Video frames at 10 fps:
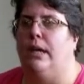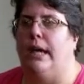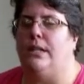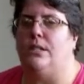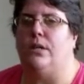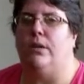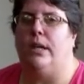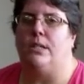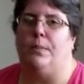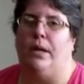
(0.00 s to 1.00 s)
Head Start
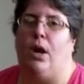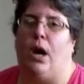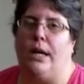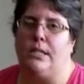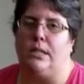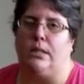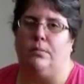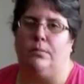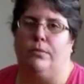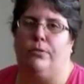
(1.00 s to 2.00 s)
has been
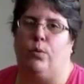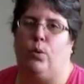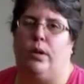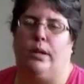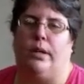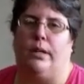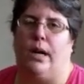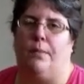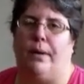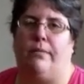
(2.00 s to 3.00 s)
awesome for
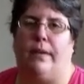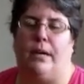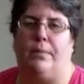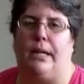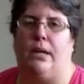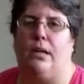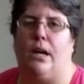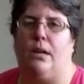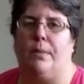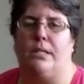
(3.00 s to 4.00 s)
uh, my family.
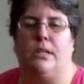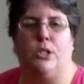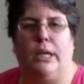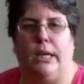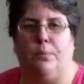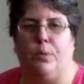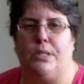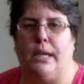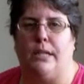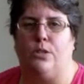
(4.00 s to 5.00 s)
Uh, my son Jacob
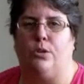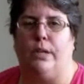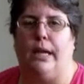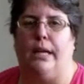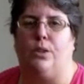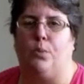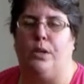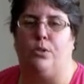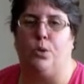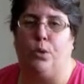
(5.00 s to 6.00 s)
was entered at three
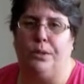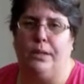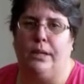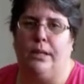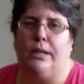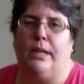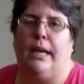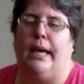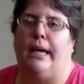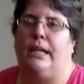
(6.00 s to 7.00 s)
years old
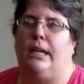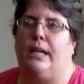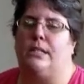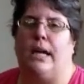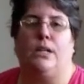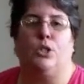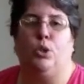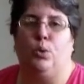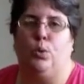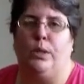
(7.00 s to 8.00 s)
and has gotten
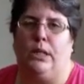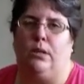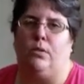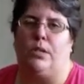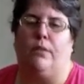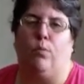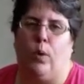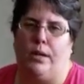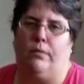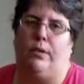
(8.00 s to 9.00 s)
two years of
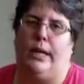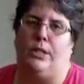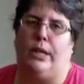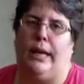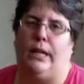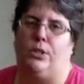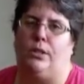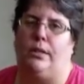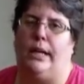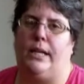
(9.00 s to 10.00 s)
wonderful
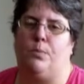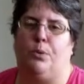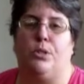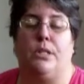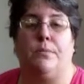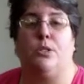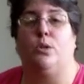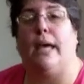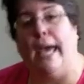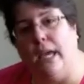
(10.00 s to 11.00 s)
education that has pushed him to
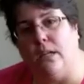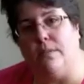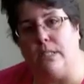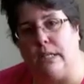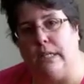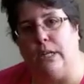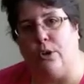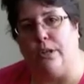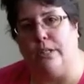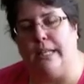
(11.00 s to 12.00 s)
the head of his
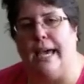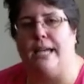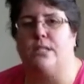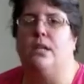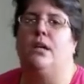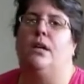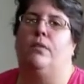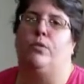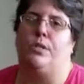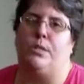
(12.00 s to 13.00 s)
kindergarten class
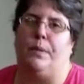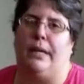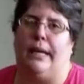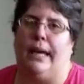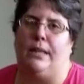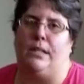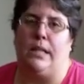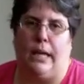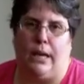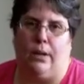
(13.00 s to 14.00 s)
versus being at the
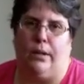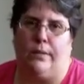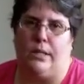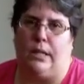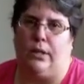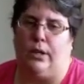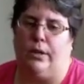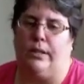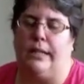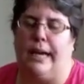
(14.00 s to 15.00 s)
tail of his kindergarten
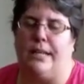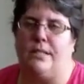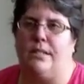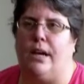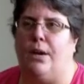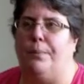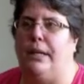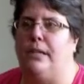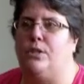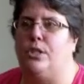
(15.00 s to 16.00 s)
class. Um,
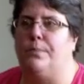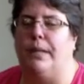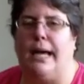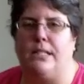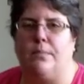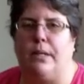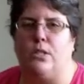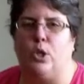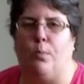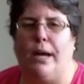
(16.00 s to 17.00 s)
he is just blossoming
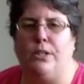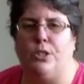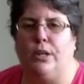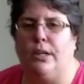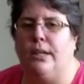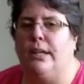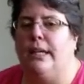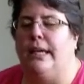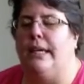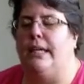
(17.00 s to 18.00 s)
so much.
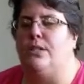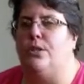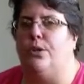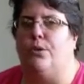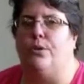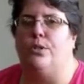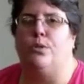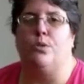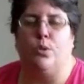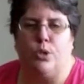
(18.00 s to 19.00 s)
He has learned to
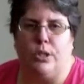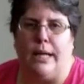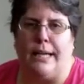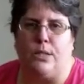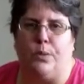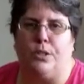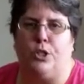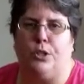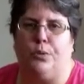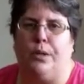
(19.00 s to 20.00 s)
socialize with
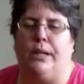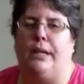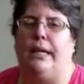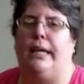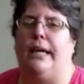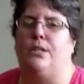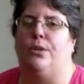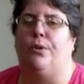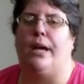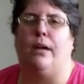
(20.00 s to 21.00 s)
children. He has
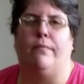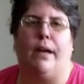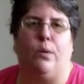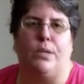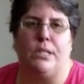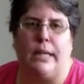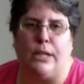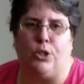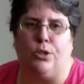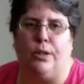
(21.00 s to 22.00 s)
learned how to follow a
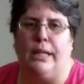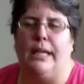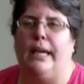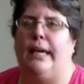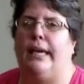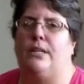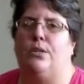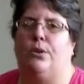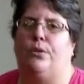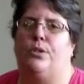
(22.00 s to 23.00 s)
schedule. He has
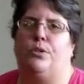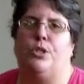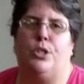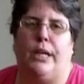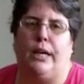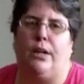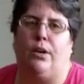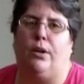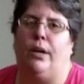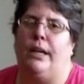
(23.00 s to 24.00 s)
learned to
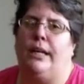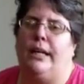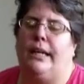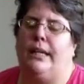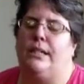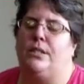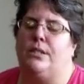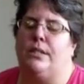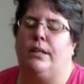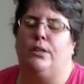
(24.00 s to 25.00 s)
share. He
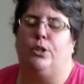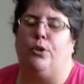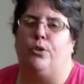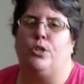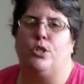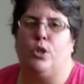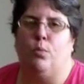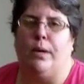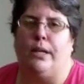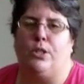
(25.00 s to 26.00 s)
has learned so
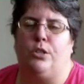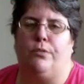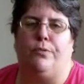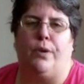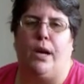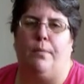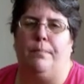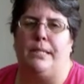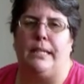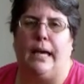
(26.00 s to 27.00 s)
much from
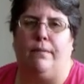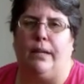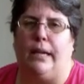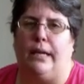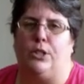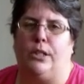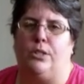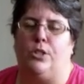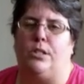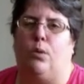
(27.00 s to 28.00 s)
Miss Abby. She is
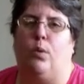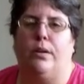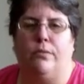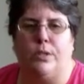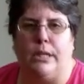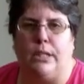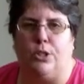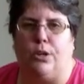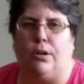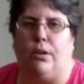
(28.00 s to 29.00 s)
just a wonderful
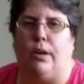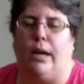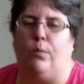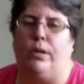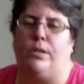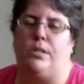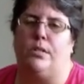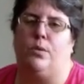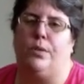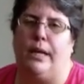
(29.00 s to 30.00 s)
teacher, and we are just
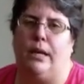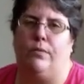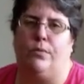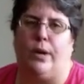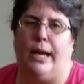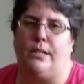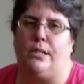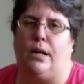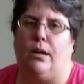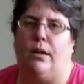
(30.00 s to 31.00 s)
so thankful for Head
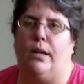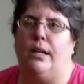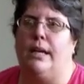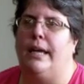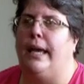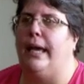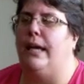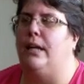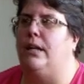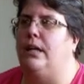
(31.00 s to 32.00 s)
Start.
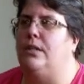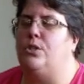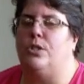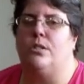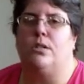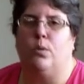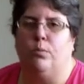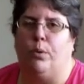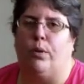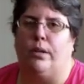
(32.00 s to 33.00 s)
And it is just so
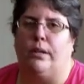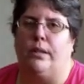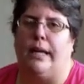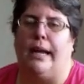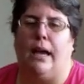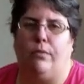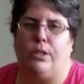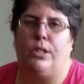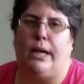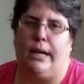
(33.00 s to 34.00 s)
important that every
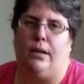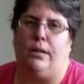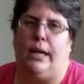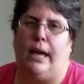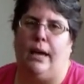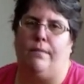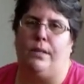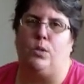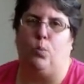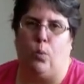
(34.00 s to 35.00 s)
child have
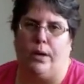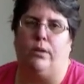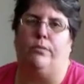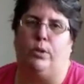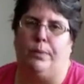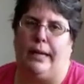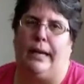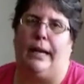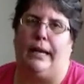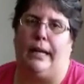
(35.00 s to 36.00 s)
this wonderful
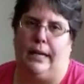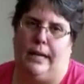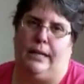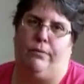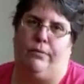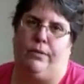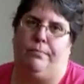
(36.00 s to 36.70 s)
beginning in life.